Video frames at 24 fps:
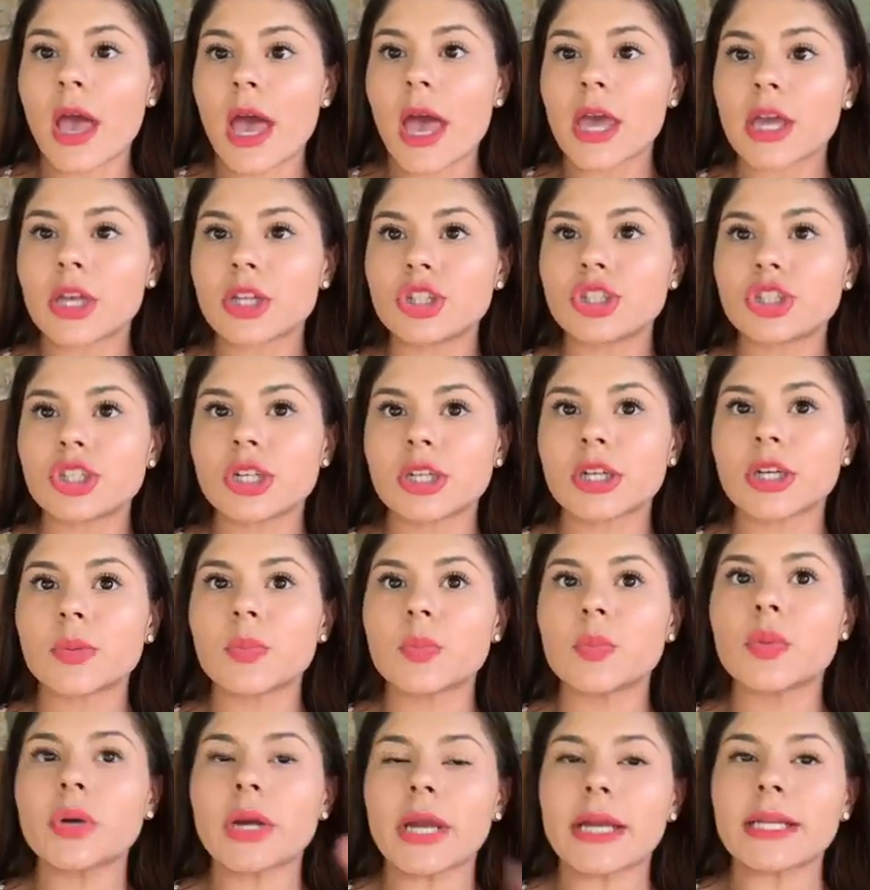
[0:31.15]
I took a
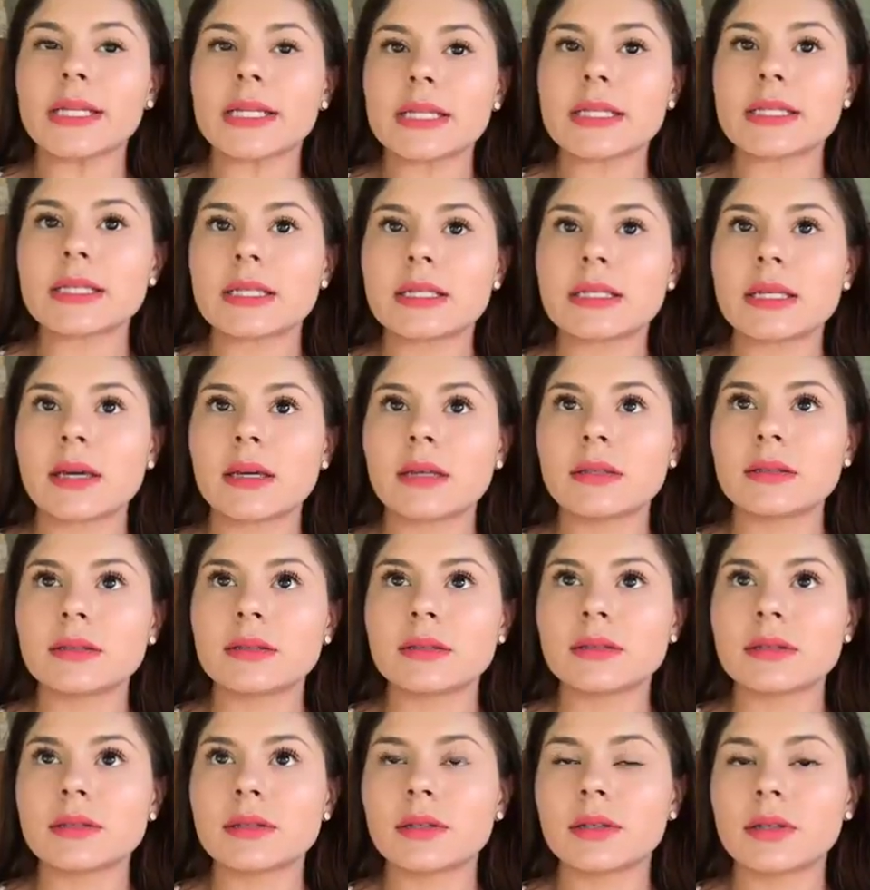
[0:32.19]
pregnancy
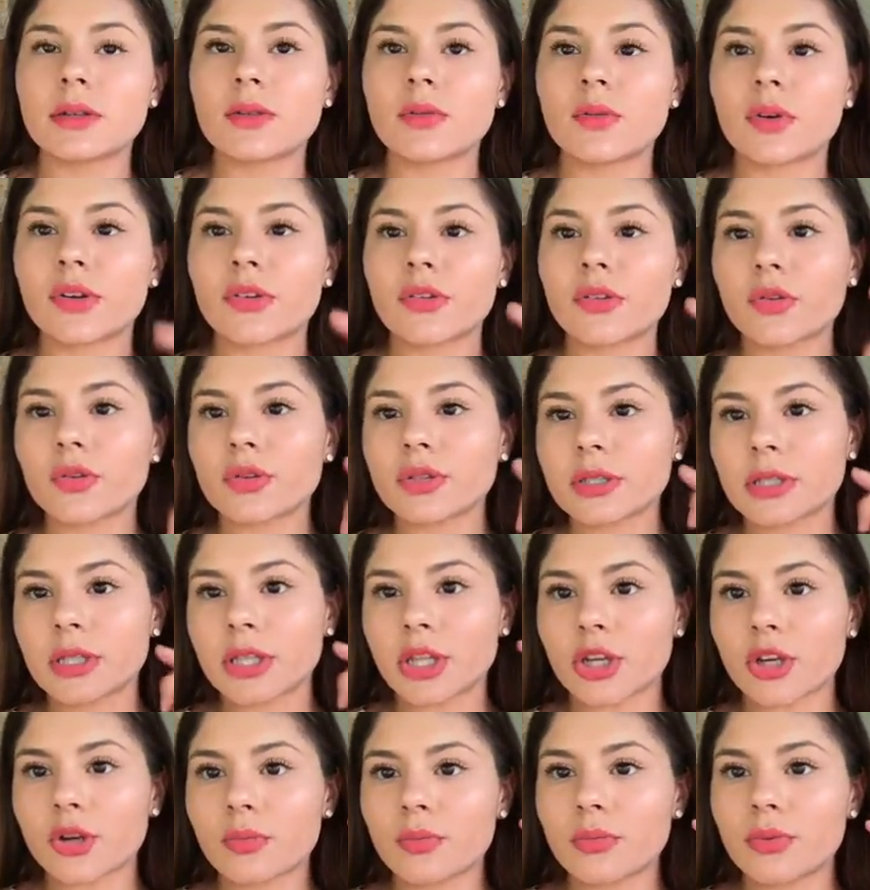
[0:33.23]
test, one of those
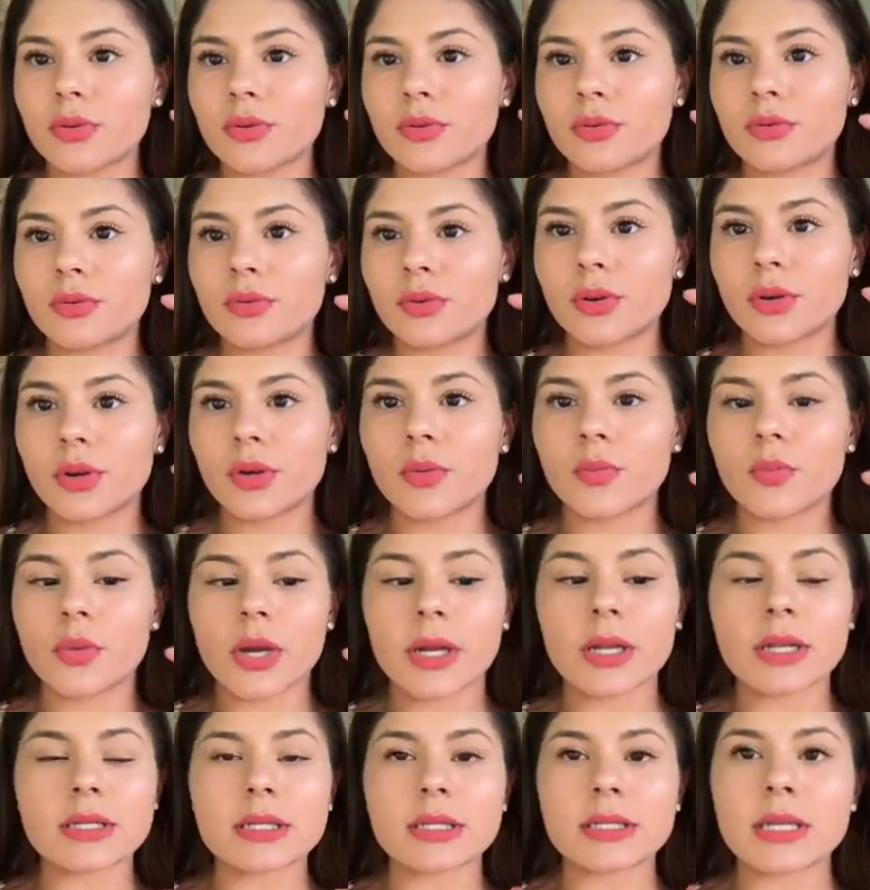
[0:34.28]
clear blue
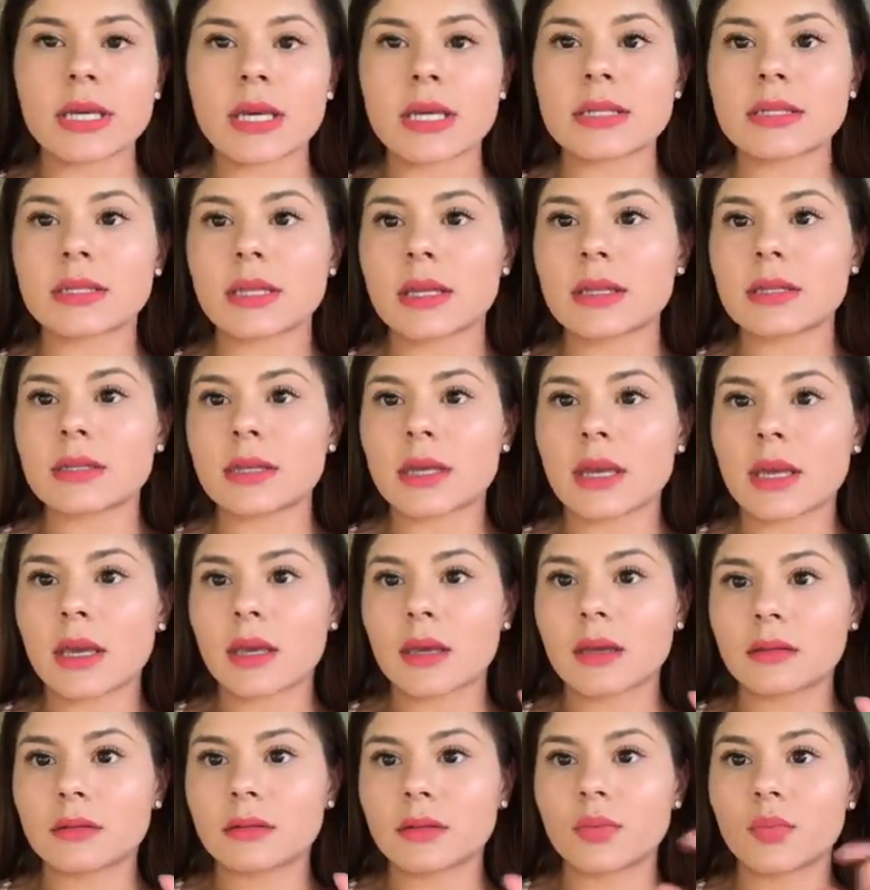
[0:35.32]
pregnancy tests that
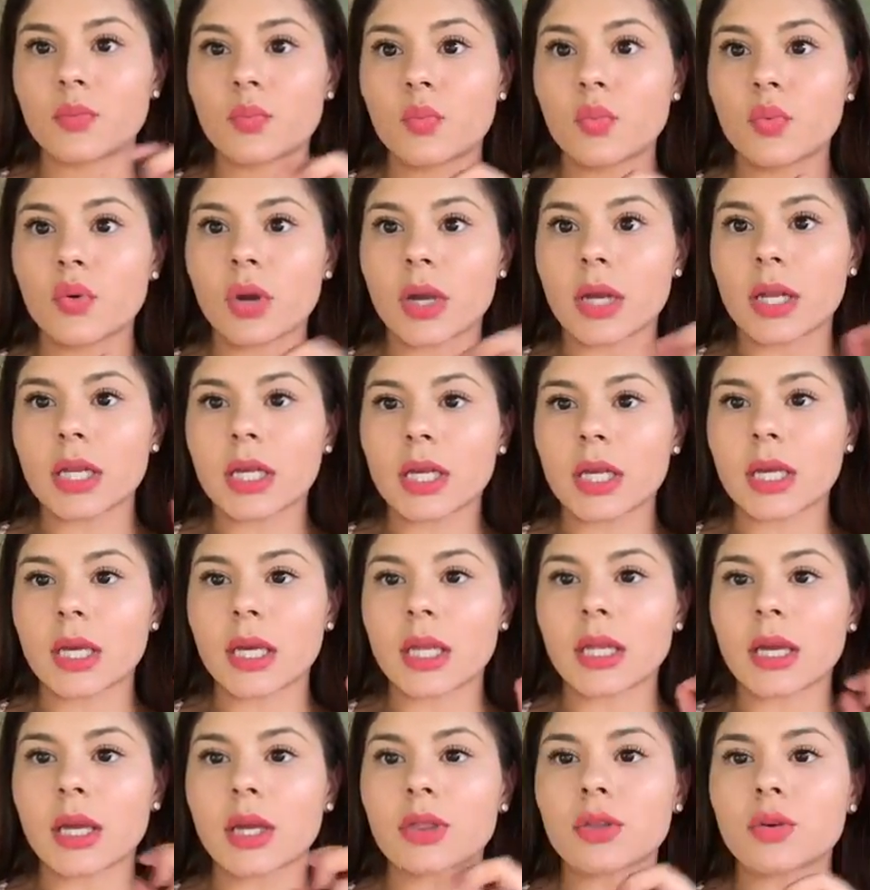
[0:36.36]
say pregnant
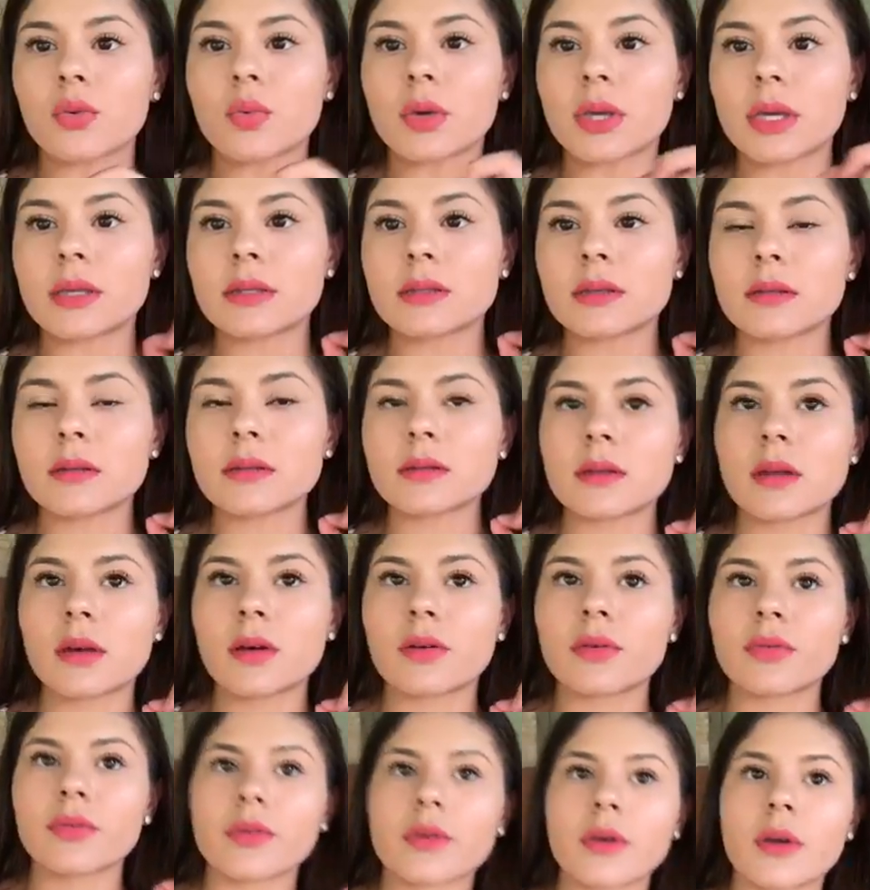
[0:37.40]
and like the weeks and
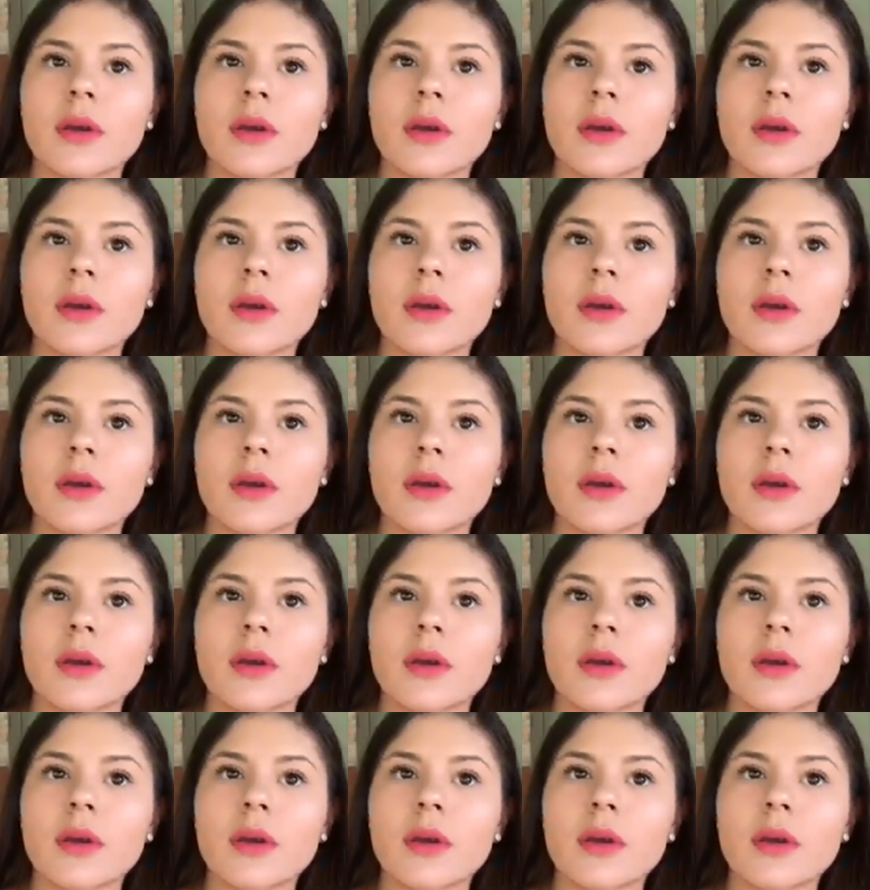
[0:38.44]
stuff.